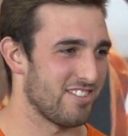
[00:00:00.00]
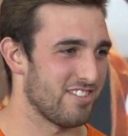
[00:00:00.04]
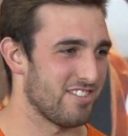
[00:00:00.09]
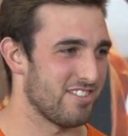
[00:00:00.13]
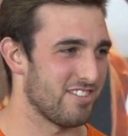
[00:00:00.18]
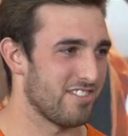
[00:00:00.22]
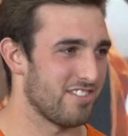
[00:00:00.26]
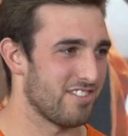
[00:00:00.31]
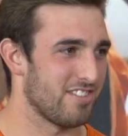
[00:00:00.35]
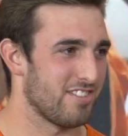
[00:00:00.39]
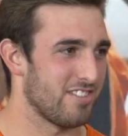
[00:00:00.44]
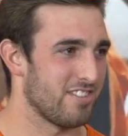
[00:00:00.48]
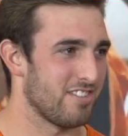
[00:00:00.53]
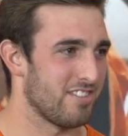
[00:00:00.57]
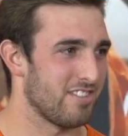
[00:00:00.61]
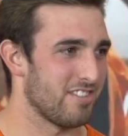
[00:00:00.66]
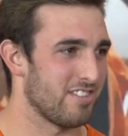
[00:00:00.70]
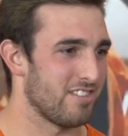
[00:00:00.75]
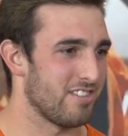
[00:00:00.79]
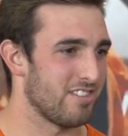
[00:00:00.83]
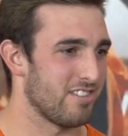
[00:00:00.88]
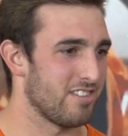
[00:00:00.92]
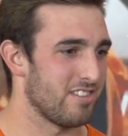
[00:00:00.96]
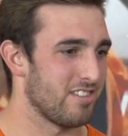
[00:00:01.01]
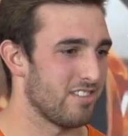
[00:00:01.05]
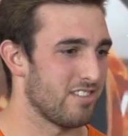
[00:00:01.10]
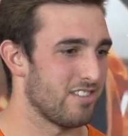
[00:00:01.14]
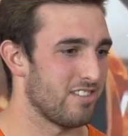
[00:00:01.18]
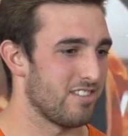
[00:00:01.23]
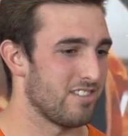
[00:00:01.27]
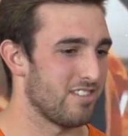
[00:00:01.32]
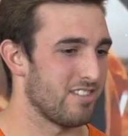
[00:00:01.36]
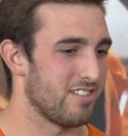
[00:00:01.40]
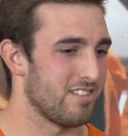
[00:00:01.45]

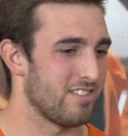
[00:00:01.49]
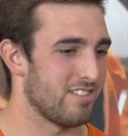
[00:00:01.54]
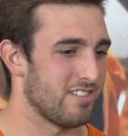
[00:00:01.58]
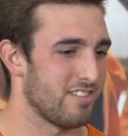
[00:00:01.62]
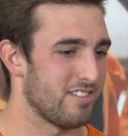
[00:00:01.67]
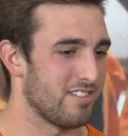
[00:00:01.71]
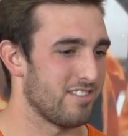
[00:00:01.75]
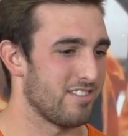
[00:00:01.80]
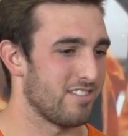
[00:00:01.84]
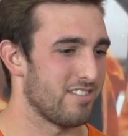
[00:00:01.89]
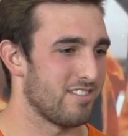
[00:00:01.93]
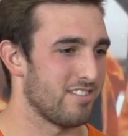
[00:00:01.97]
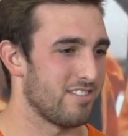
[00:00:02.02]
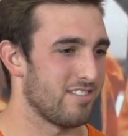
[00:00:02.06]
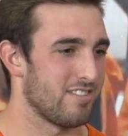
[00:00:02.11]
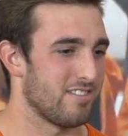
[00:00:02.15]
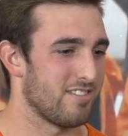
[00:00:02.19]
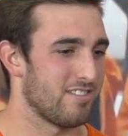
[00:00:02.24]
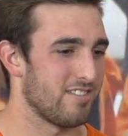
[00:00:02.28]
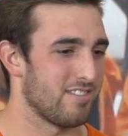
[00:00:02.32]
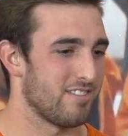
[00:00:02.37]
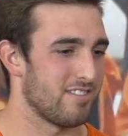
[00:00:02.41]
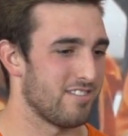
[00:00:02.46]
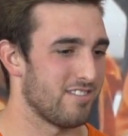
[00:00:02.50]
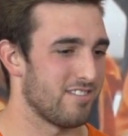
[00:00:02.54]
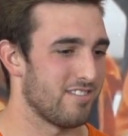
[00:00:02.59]
[no speech]